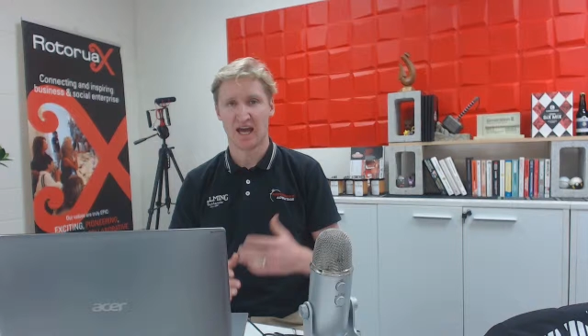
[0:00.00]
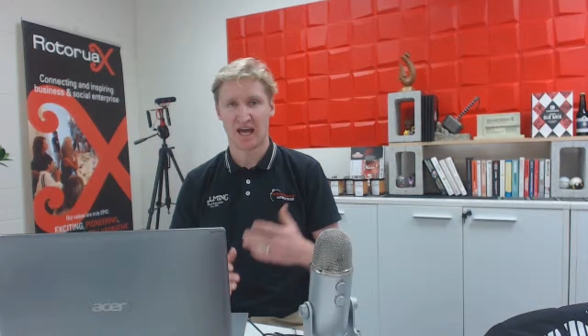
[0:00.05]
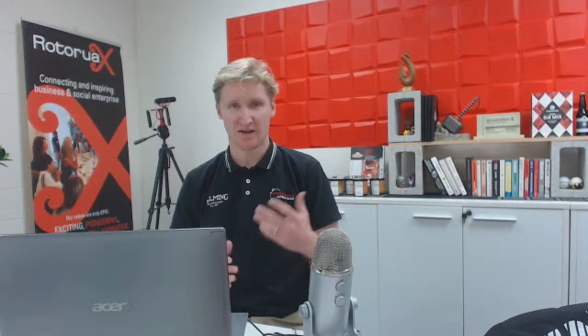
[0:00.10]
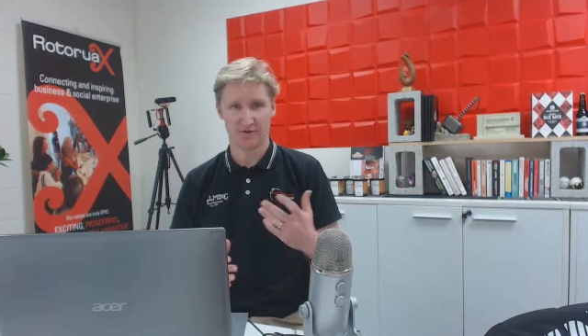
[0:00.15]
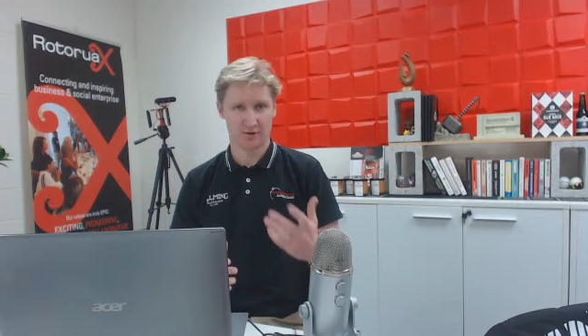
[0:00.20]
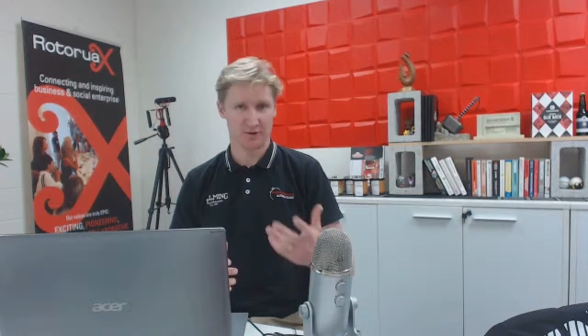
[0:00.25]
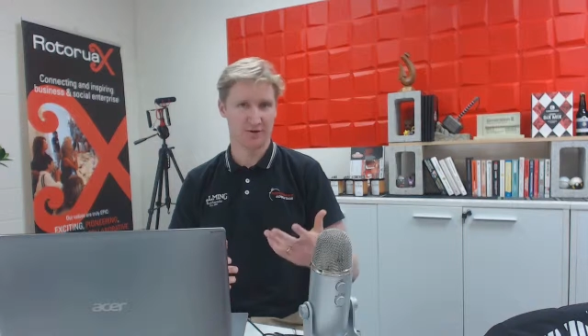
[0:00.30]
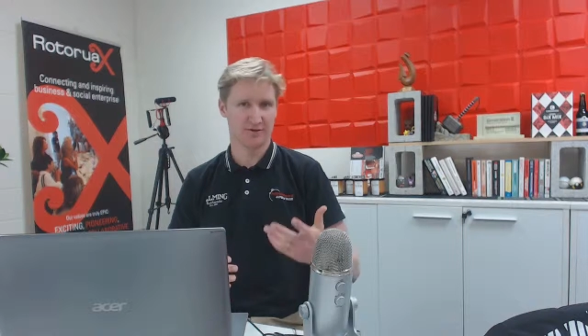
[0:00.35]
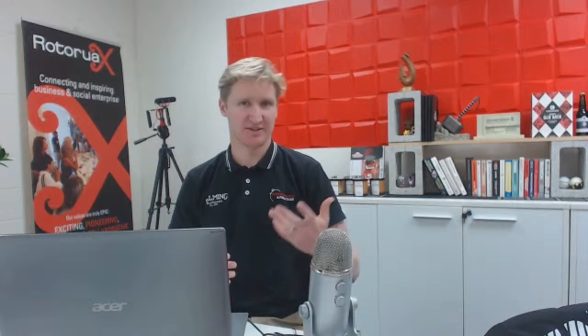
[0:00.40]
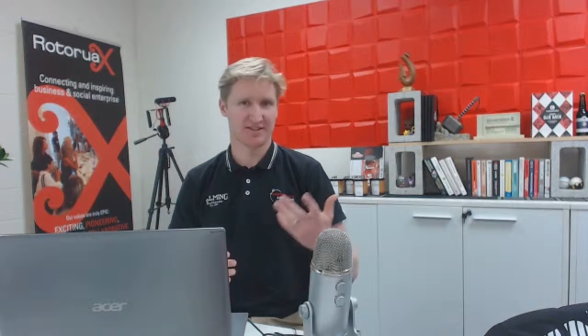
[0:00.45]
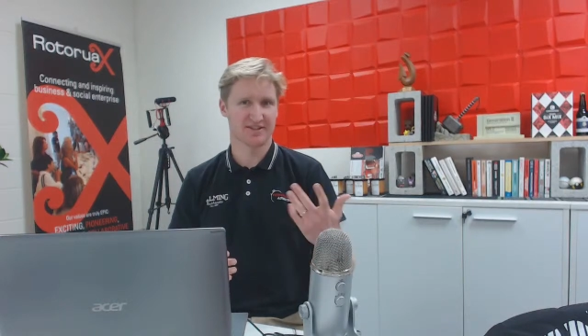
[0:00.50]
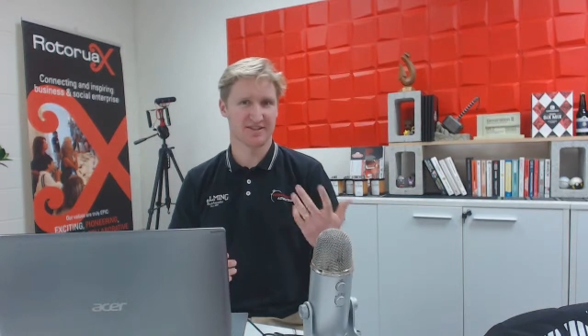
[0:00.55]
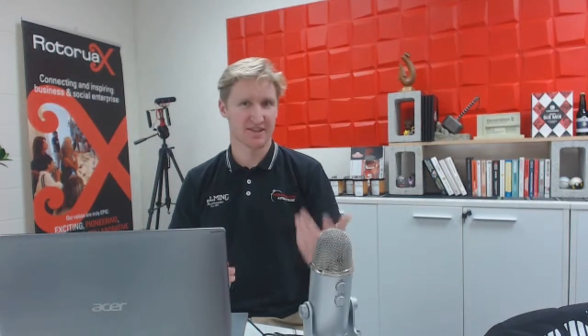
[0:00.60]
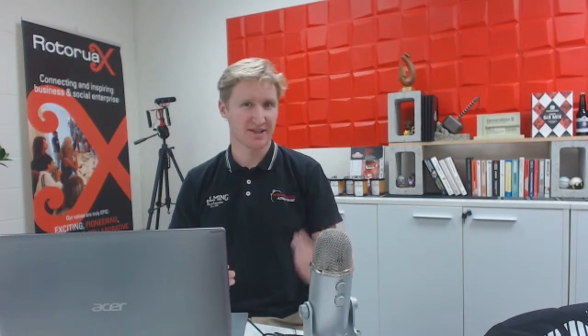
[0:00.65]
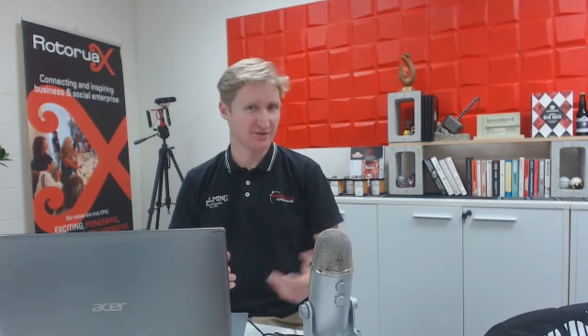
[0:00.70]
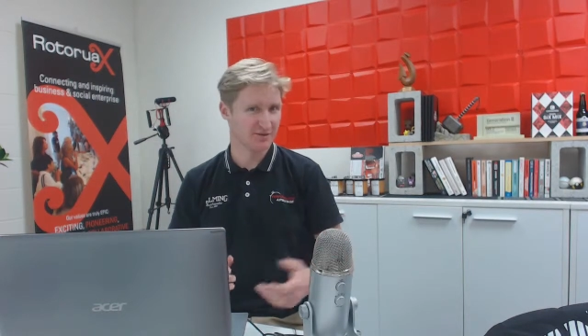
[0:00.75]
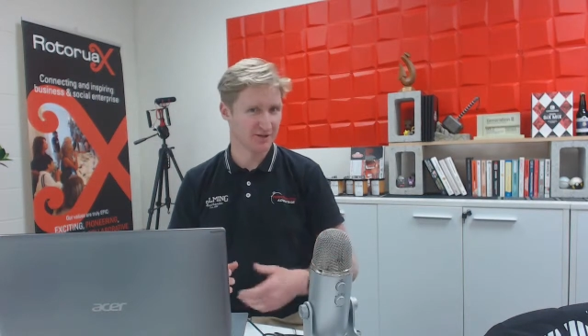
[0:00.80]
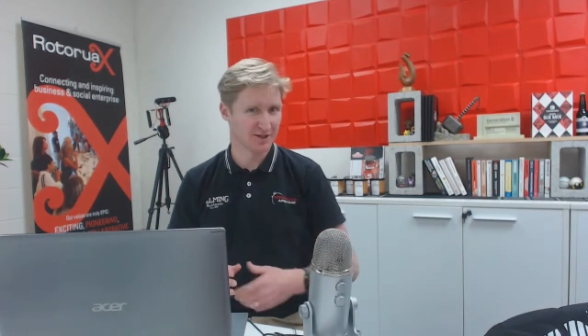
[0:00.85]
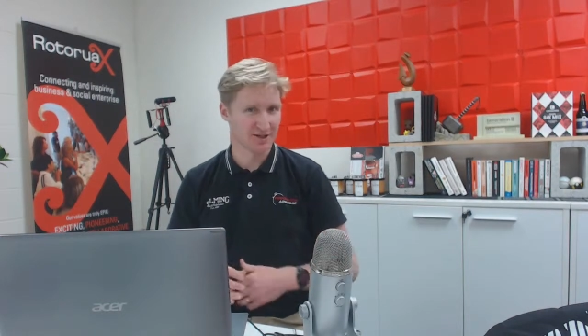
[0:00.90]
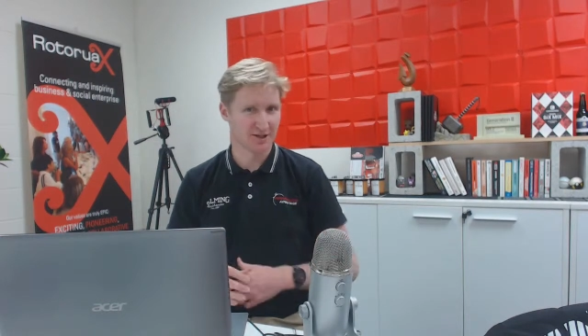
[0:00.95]
you ever seen
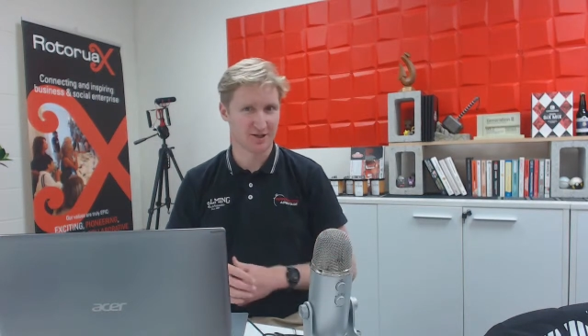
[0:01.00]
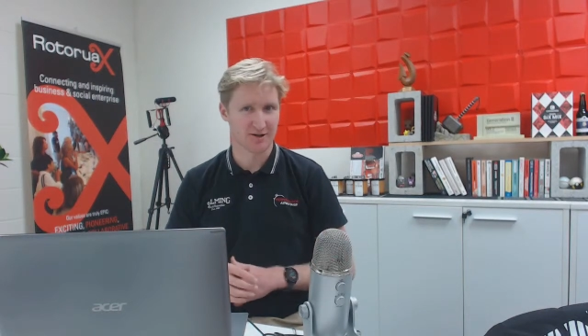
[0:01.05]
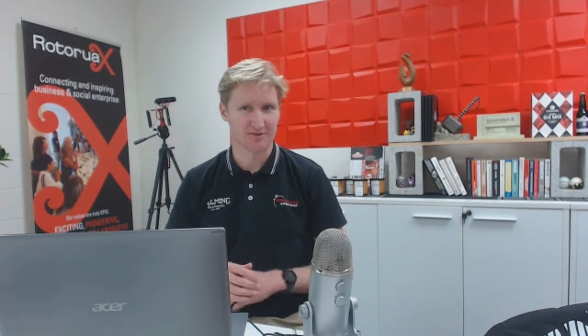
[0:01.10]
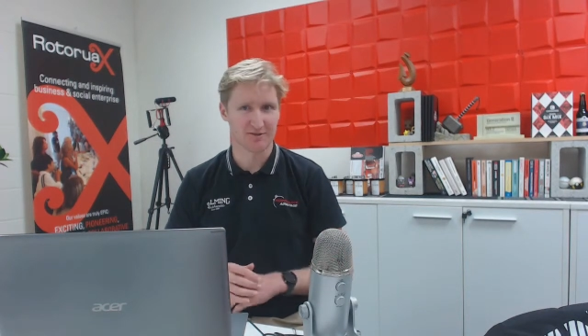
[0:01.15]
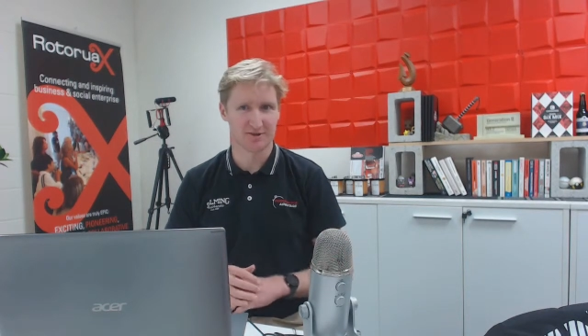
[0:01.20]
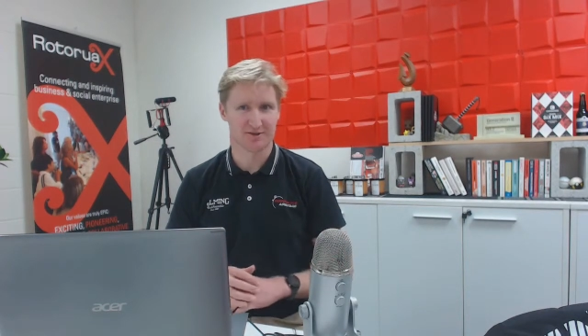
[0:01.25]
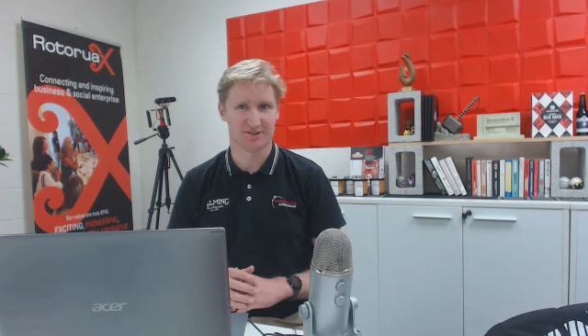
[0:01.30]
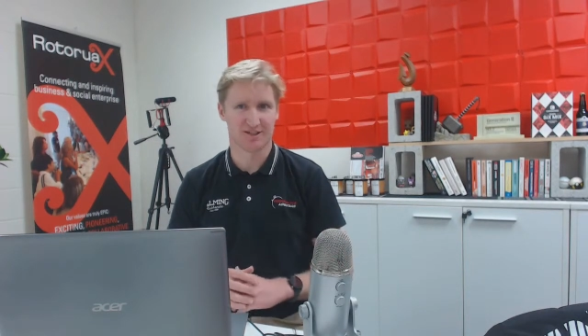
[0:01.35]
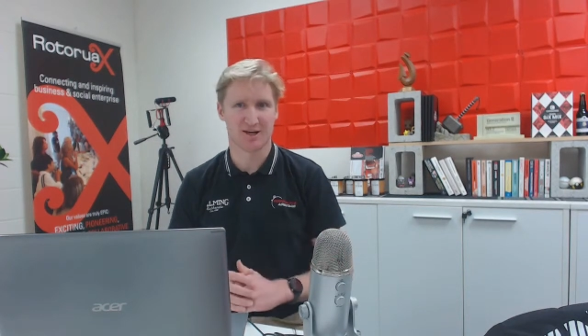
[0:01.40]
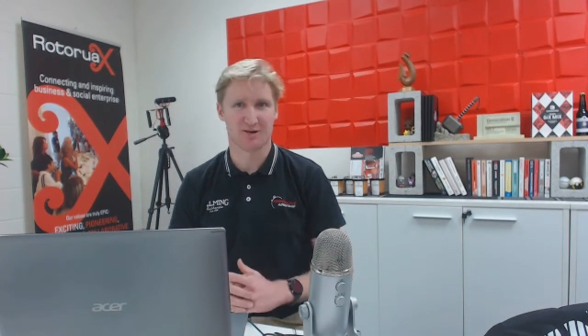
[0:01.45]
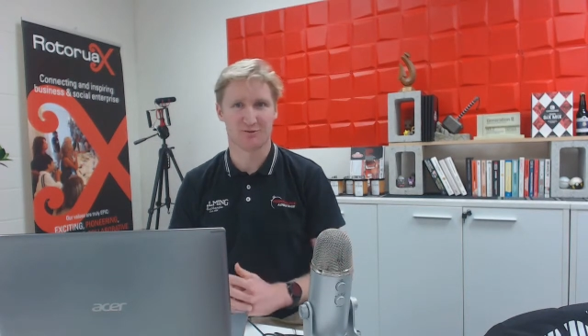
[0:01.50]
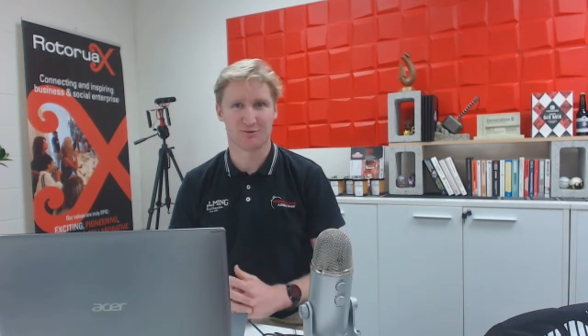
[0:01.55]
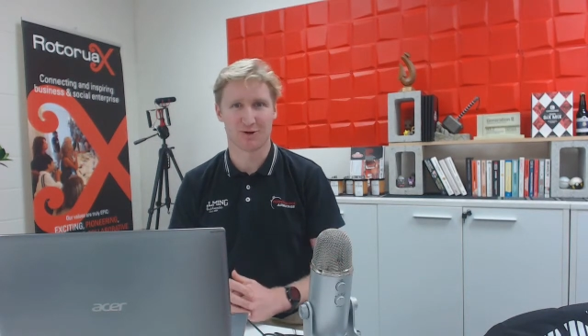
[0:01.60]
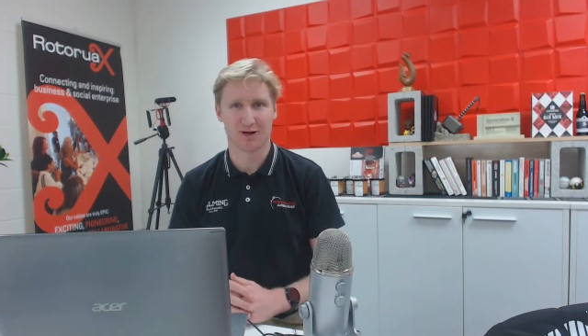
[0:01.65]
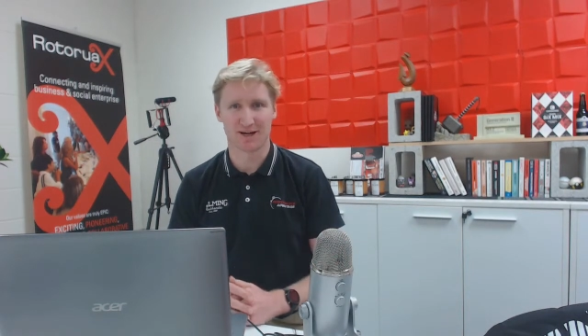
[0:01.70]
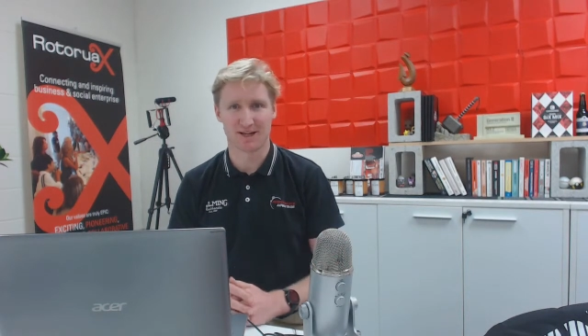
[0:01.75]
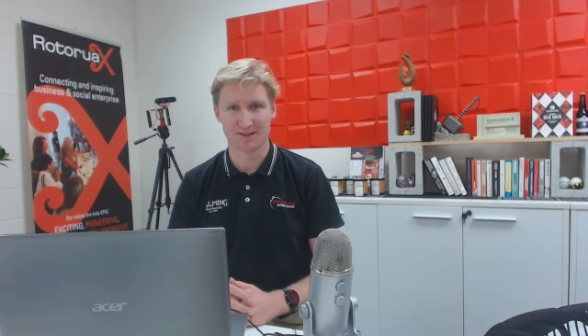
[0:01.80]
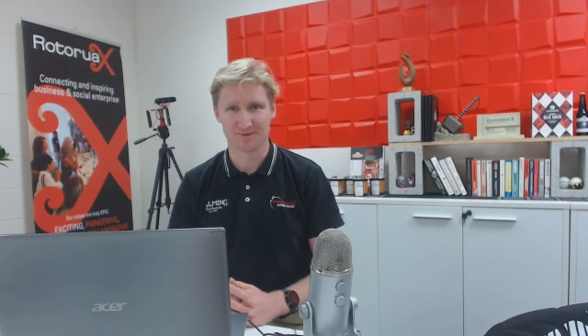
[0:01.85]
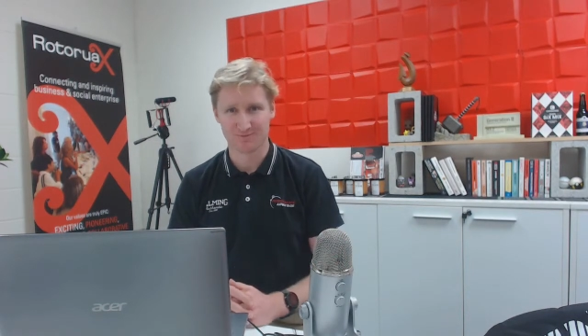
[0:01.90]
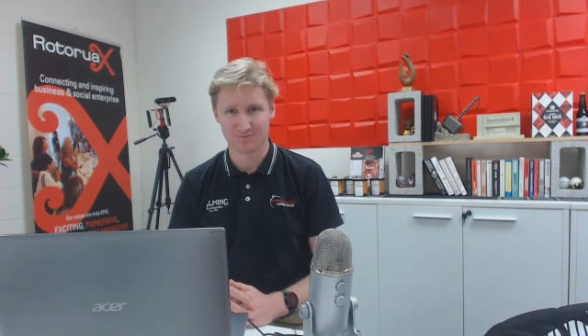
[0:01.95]
a video of yourself
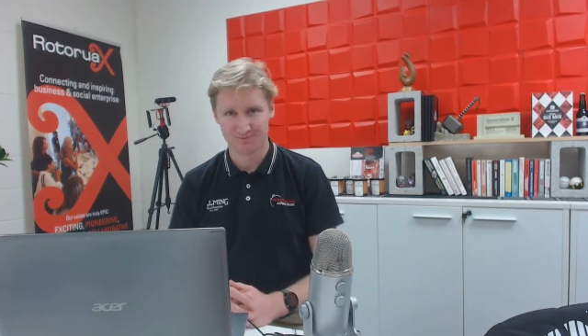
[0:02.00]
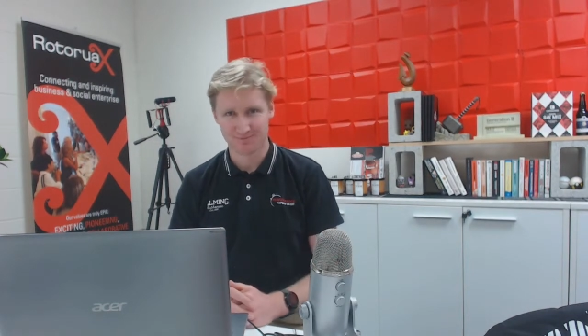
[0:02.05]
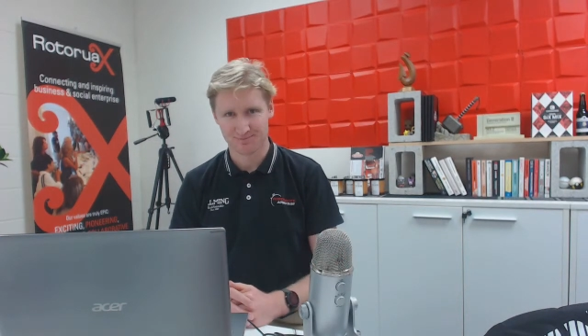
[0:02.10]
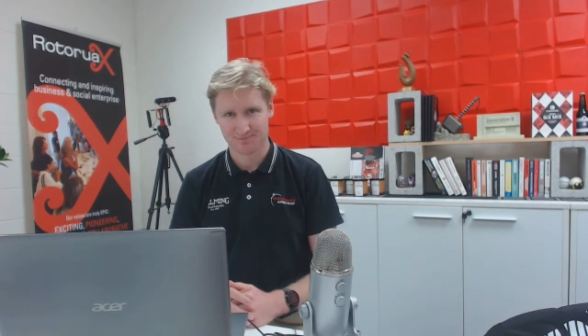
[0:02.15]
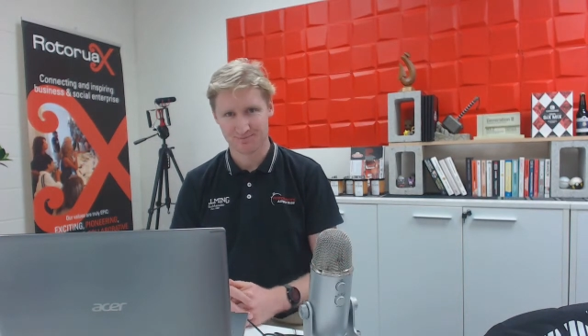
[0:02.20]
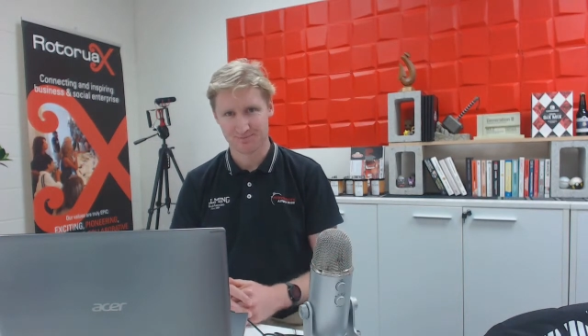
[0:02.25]
running?